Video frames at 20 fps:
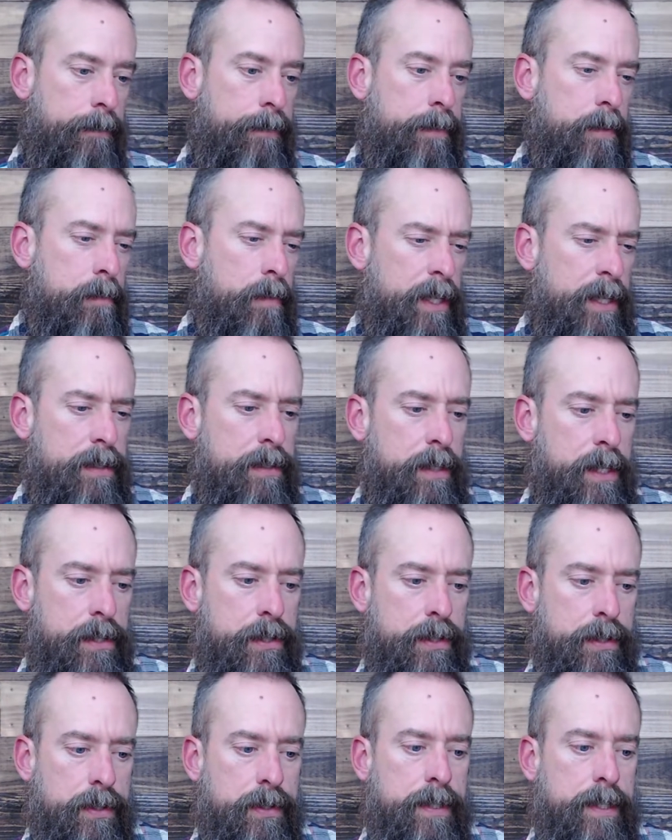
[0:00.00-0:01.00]
But let's
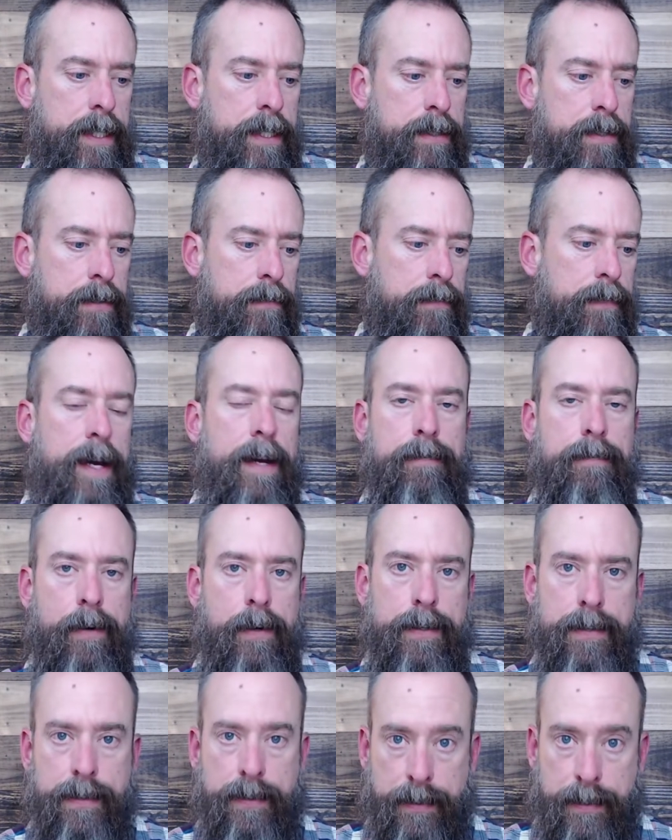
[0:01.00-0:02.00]
just stick to 5
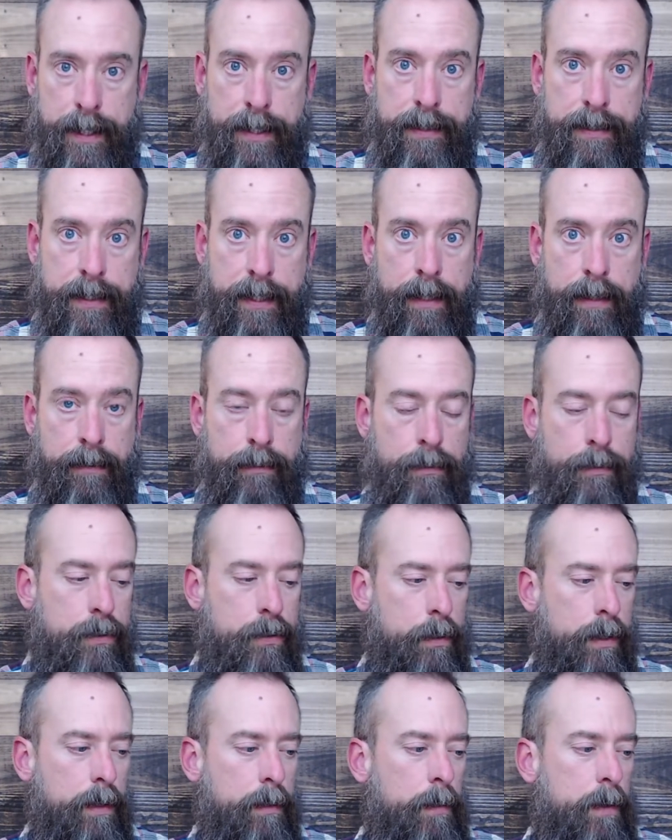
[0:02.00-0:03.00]
verses, 16 through
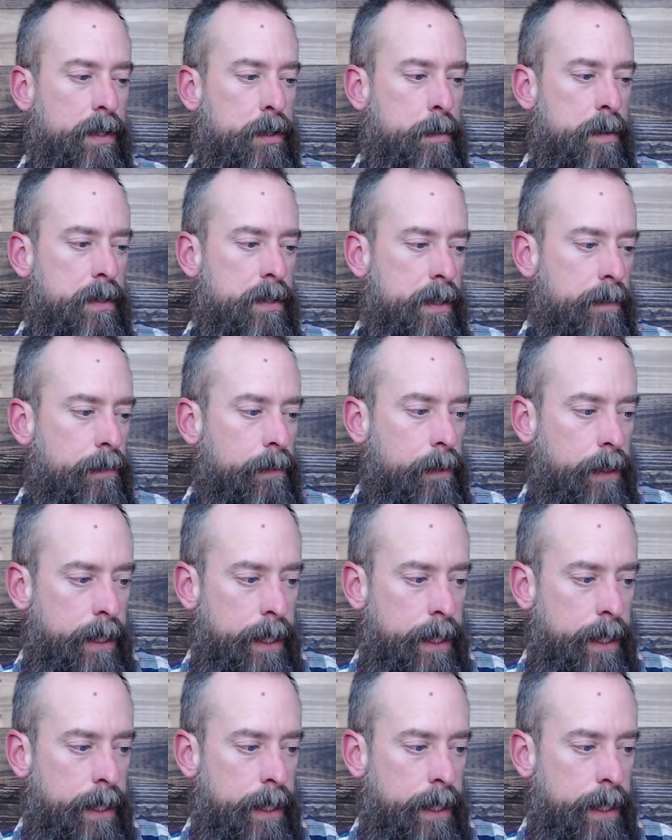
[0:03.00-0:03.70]
21 specifically.